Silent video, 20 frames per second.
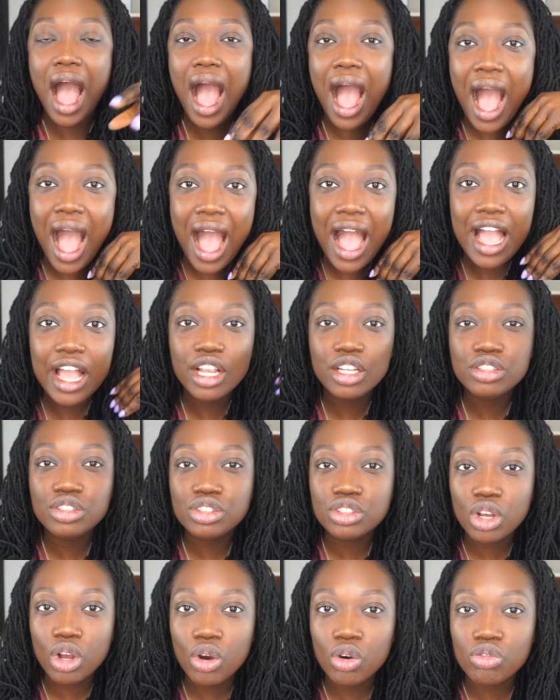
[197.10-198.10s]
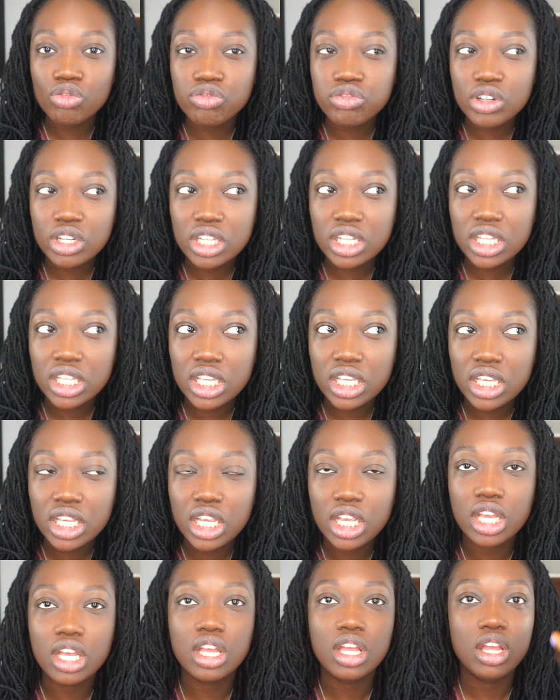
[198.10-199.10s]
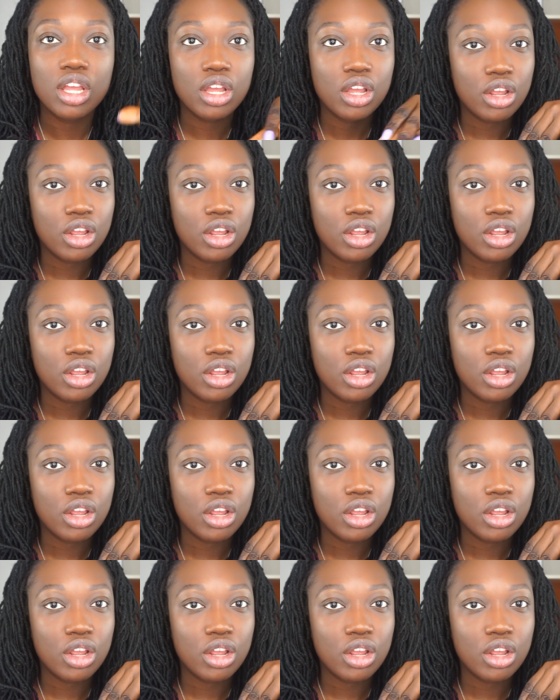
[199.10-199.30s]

I don't really